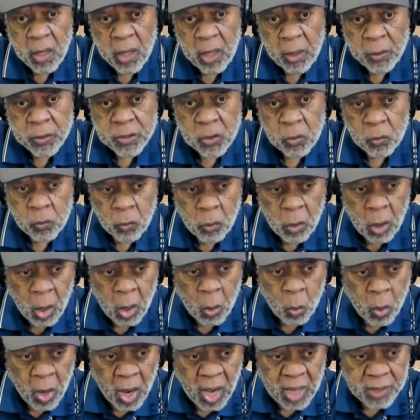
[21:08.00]
It was a,
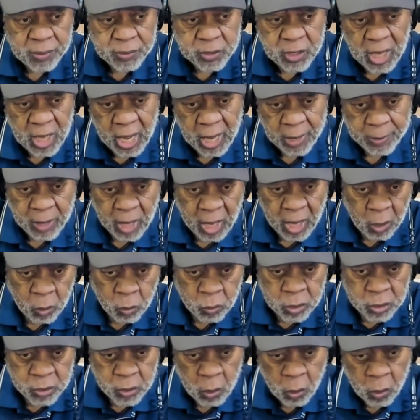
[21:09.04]
a WASP uh,
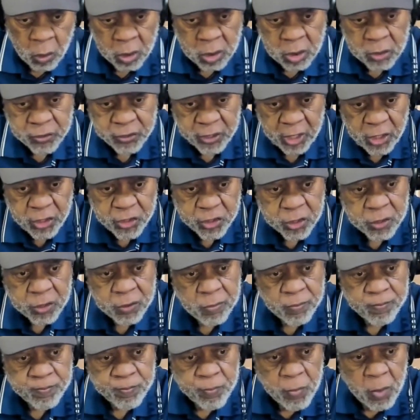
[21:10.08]

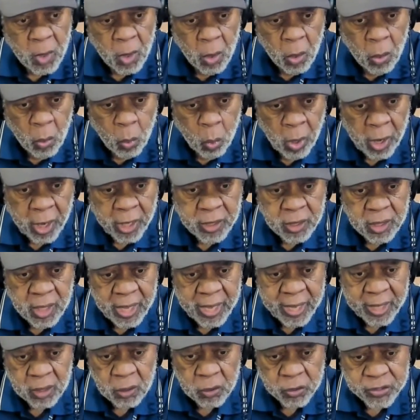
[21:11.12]
organization, White
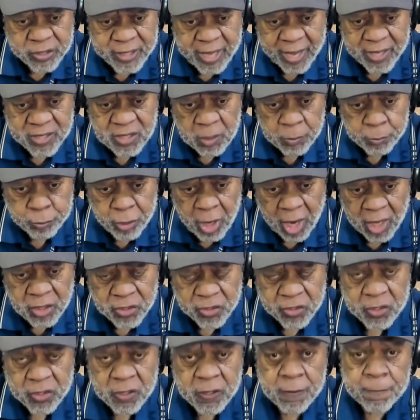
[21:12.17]
Anglo-Saxon
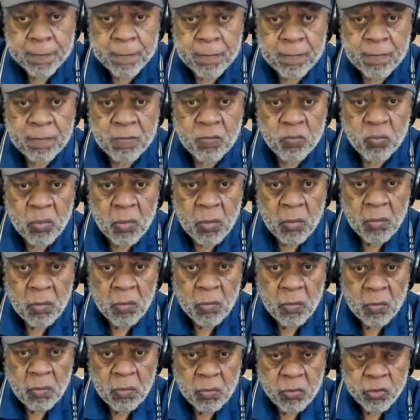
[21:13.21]
Protestant.
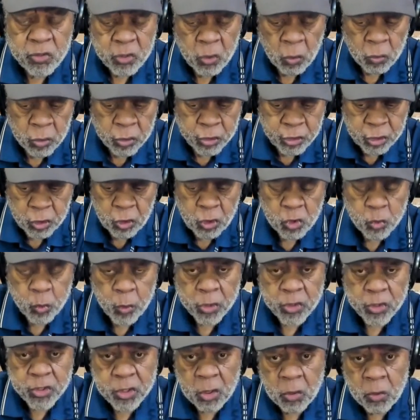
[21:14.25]
So the Jews
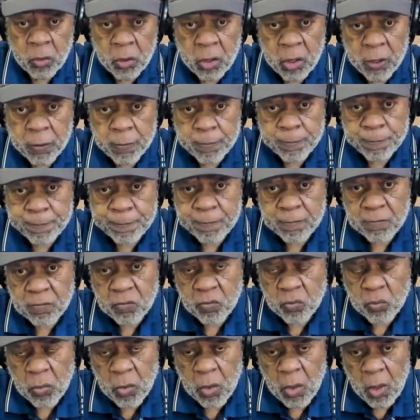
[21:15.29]
were excluded,
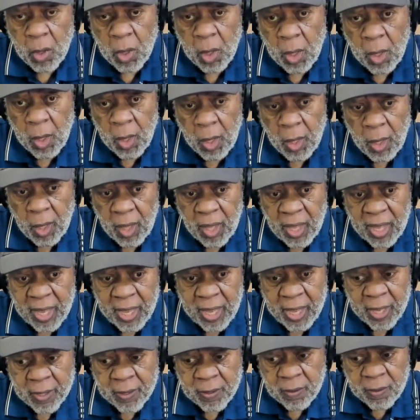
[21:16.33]

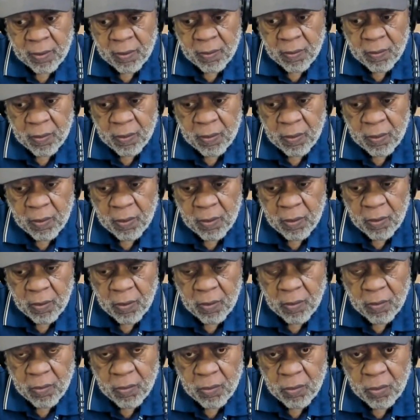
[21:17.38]
and
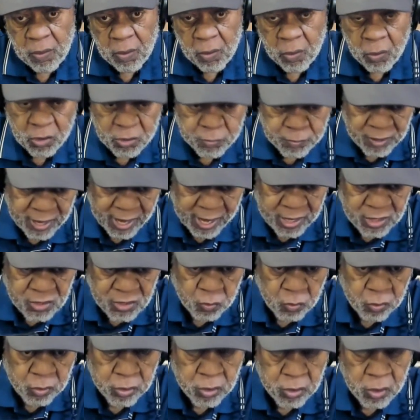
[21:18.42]
of course
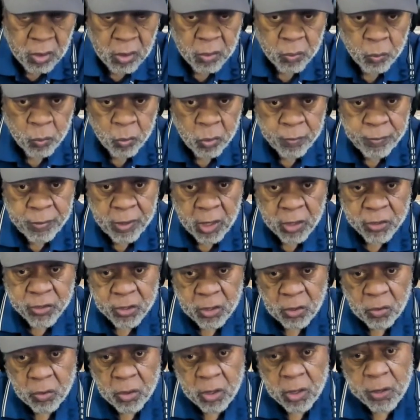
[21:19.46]
blacks were uh, would be
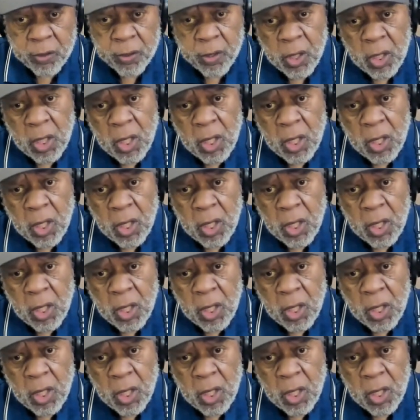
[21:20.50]
excluded.